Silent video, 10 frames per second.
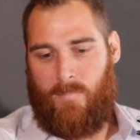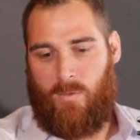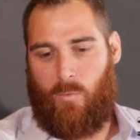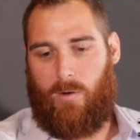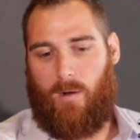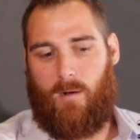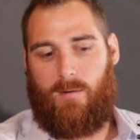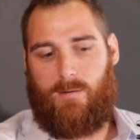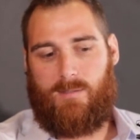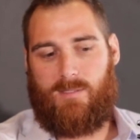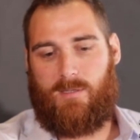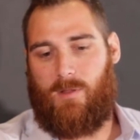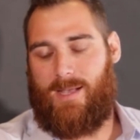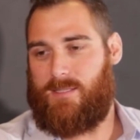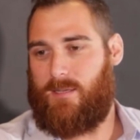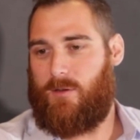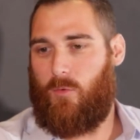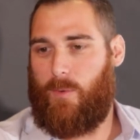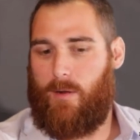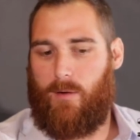throughout our scholastic
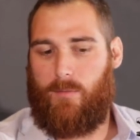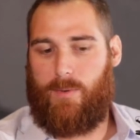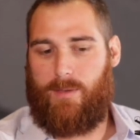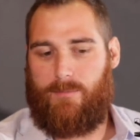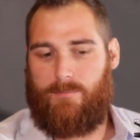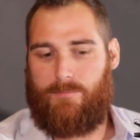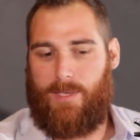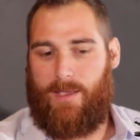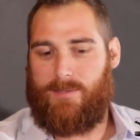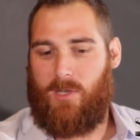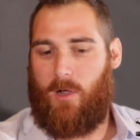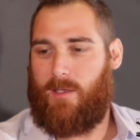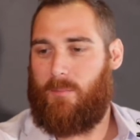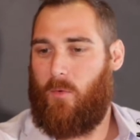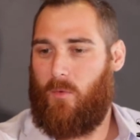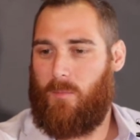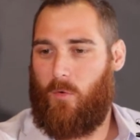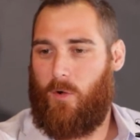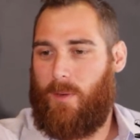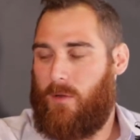career, we began talking more and
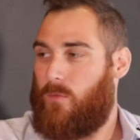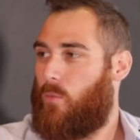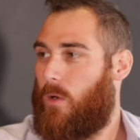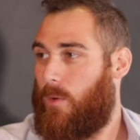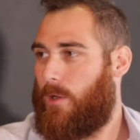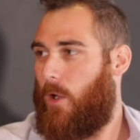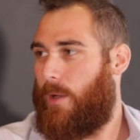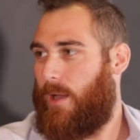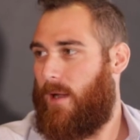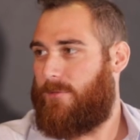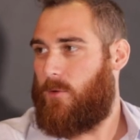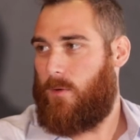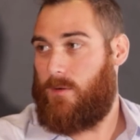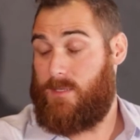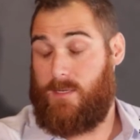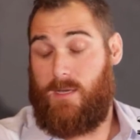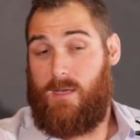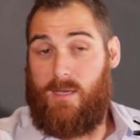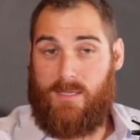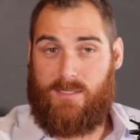more about where we're going afterwards. And
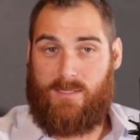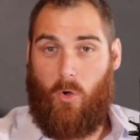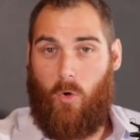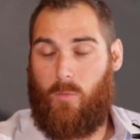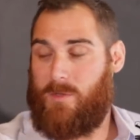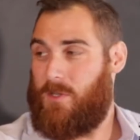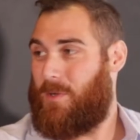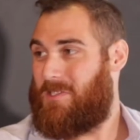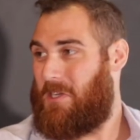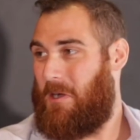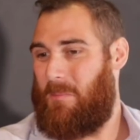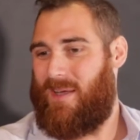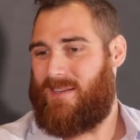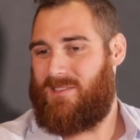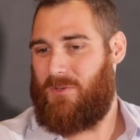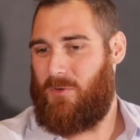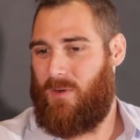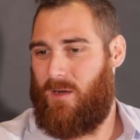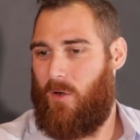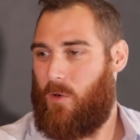his goal was always to come back to
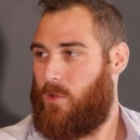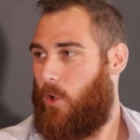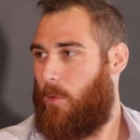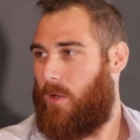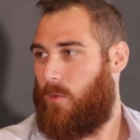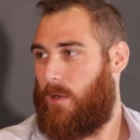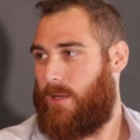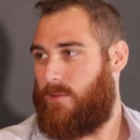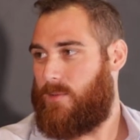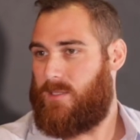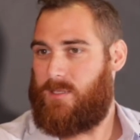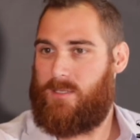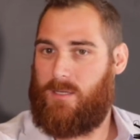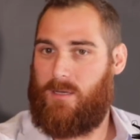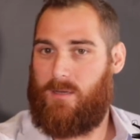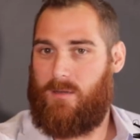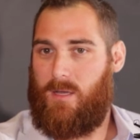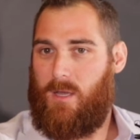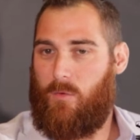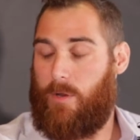Oklahoma, where he was,
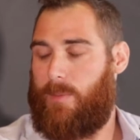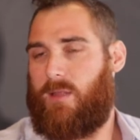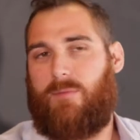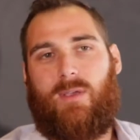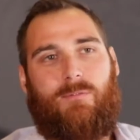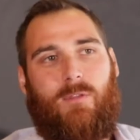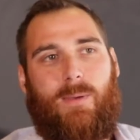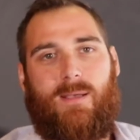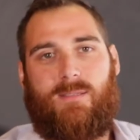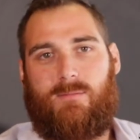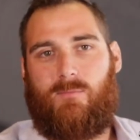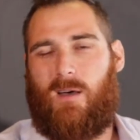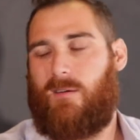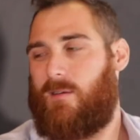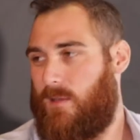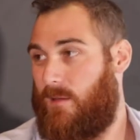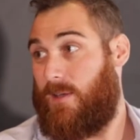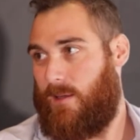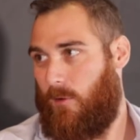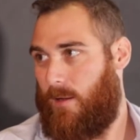where he'd been living for the past,
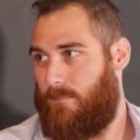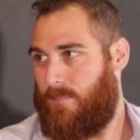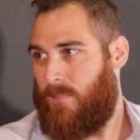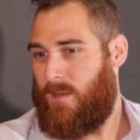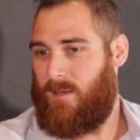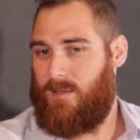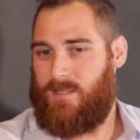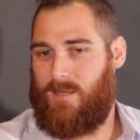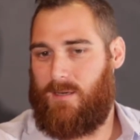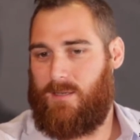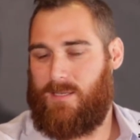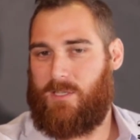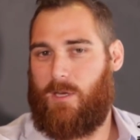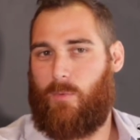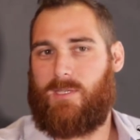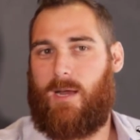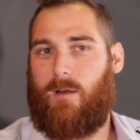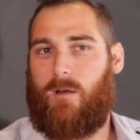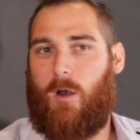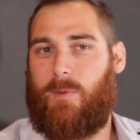living, right? He's actually a
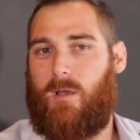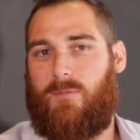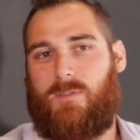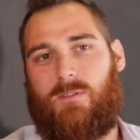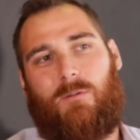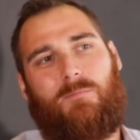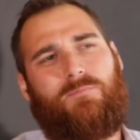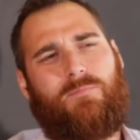retired Army officer,